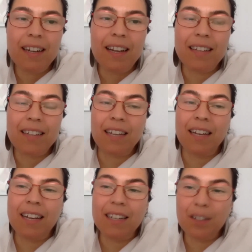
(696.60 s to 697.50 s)
As
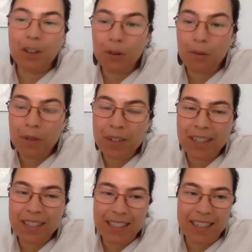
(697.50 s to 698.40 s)
a
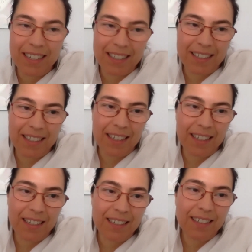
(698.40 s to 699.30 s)
community they
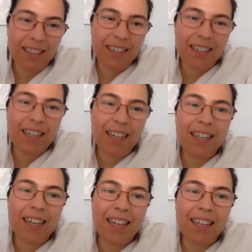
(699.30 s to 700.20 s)
sinned. That
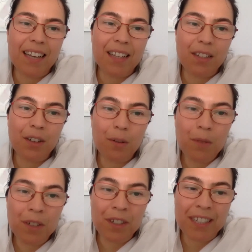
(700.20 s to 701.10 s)
they, as
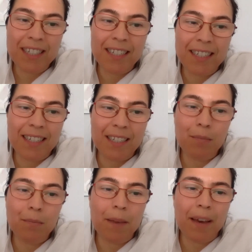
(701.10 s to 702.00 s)
communally, they
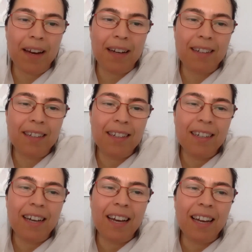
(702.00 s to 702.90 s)
despaired.
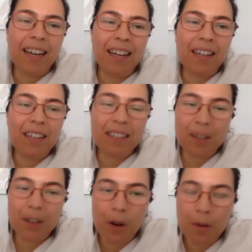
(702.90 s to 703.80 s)
And as
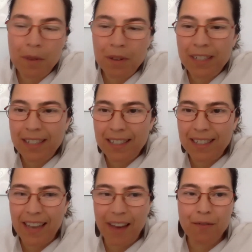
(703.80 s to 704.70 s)
a
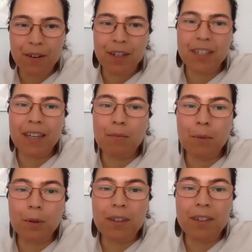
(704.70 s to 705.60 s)
community effort, they
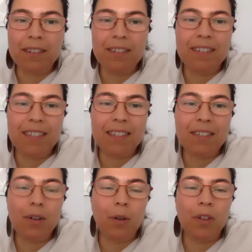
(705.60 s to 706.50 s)
put this
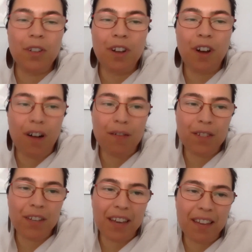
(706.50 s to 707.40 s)
golden calf
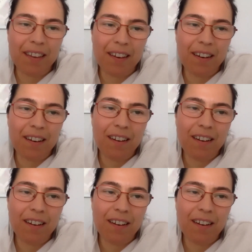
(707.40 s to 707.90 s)
together.